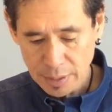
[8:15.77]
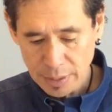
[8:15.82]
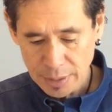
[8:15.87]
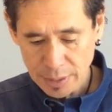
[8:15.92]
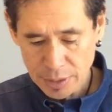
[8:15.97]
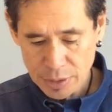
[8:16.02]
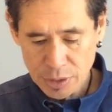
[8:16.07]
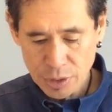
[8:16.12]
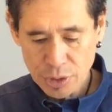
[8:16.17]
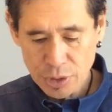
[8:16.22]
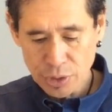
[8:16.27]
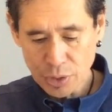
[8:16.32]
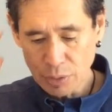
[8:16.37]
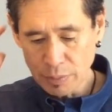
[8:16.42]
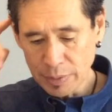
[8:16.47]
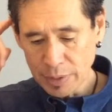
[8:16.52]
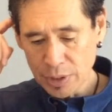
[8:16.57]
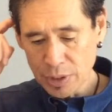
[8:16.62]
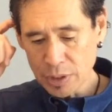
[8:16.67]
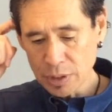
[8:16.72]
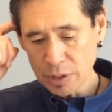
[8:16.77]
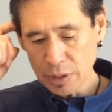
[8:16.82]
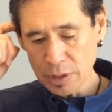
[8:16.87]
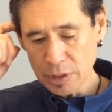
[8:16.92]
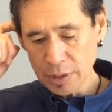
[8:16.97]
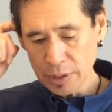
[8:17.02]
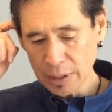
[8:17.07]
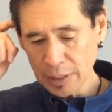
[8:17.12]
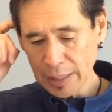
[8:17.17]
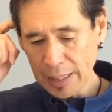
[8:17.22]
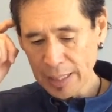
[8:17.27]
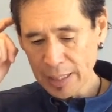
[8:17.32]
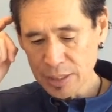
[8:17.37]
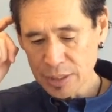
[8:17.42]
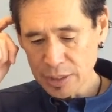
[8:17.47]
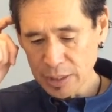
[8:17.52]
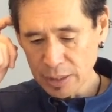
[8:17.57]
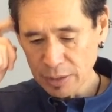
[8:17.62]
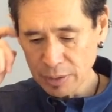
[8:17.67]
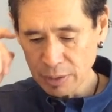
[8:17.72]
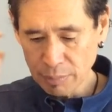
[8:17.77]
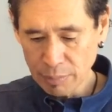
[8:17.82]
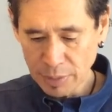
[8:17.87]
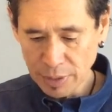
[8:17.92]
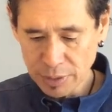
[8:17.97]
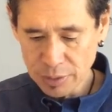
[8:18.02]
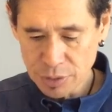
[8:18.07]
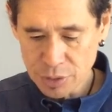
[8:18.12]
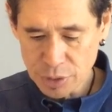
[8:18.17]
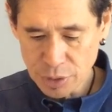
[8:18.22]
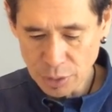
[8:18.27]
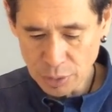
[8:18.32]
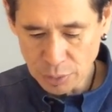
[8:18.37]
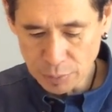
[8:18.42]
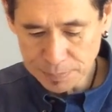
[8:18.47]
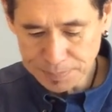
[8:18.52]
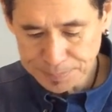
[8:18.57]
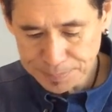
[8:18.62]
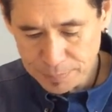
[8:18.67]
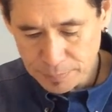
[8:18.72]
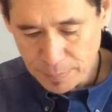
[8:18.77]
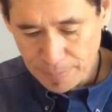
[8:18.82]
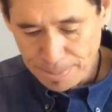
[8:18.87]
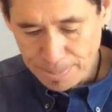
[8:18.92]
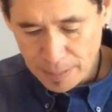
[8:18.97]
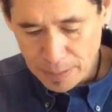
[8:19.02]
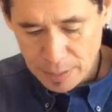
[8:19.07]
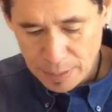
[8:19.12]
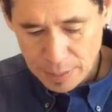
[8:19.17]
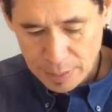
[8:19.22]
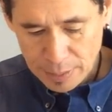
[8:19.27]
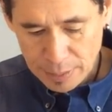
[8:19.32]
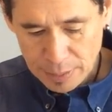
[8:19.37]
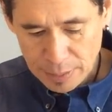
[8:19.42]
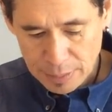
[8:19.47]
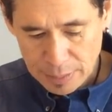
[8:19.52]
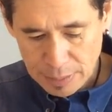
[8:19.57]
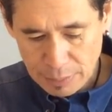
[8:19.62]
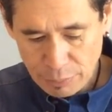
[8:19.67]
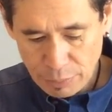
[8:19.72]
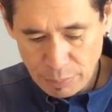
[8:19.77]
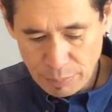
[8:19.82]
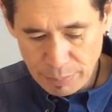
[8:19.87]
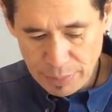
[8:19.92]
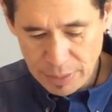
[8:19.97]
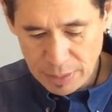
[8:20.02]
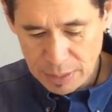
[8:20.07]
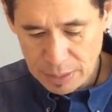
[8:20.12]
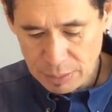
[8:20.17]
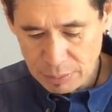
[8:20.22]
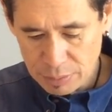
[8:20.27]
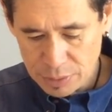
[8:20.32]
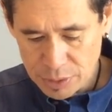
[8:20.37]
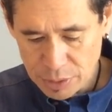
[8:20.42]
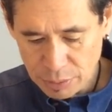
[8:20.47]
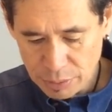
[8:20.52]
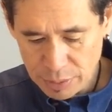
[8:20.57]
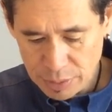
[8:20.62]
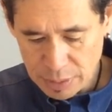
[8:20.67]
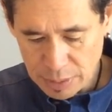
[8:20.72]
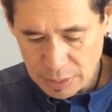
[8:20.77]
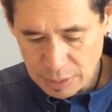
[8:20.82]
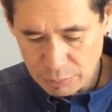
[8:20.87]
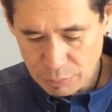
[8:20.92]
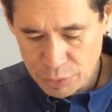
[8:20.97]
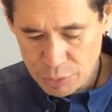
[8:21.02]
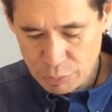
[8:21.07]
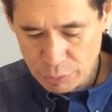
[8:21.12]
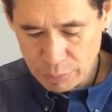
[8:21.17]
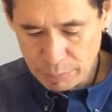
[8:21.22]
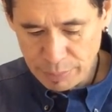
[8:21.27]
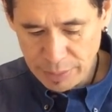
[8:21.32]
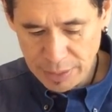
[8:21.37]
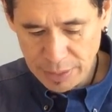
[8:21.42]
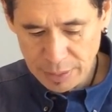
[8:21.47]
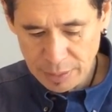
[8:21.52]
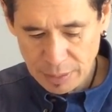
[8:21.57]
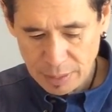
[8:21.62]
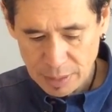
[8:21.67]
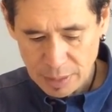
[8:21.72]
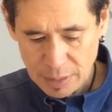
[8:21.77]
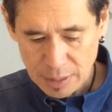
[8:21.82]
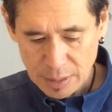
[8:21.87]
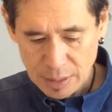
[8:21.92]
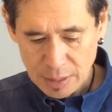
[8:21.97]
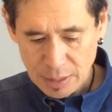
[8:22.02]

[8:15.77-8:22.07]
It is assumed that it's good to the last day of the month. So it would be which would mean